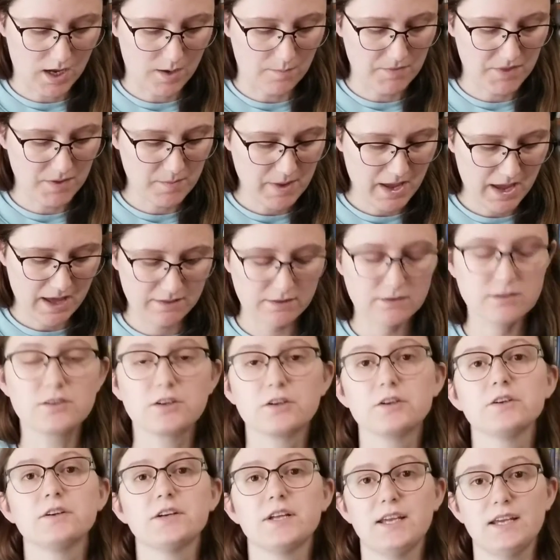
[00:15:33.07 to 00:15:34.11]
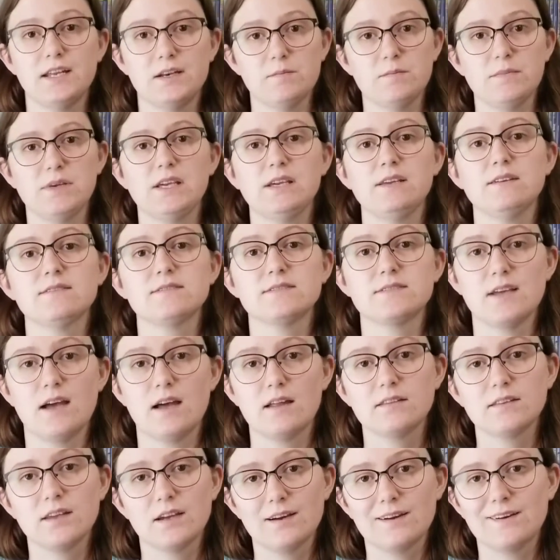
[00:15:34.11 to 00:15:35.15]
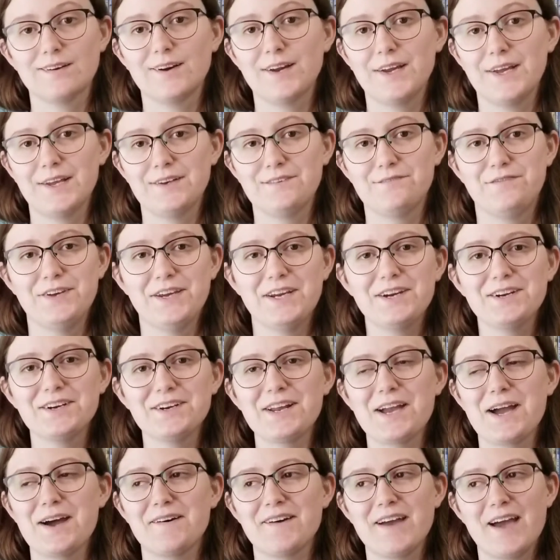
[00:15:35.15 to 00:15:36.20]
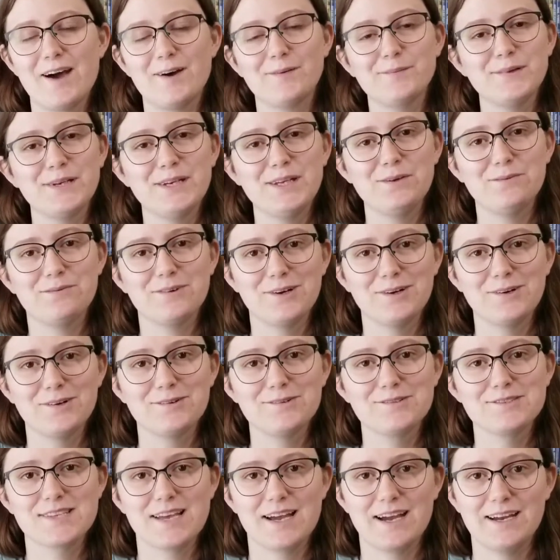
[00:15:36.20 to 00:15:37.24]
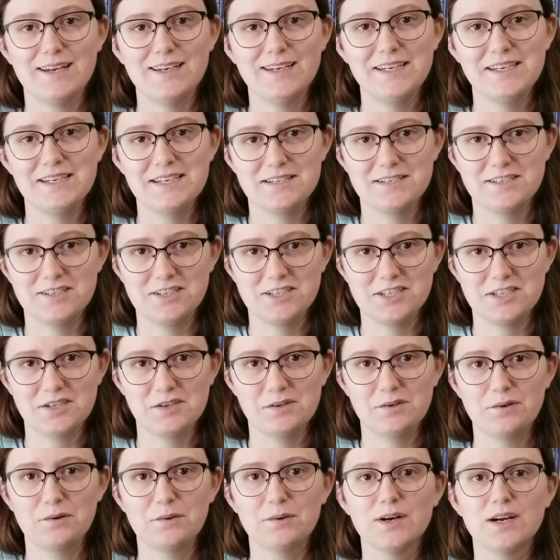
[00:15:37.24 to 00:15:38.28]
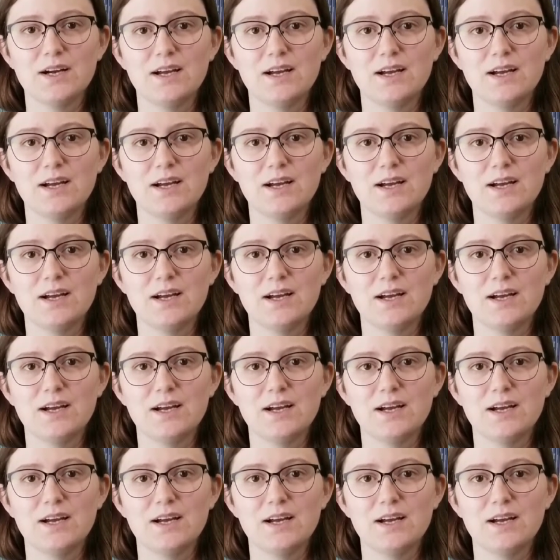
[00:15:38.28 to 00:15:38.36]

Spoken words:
The math nerd in me sat there and figured out how many rows I needed to do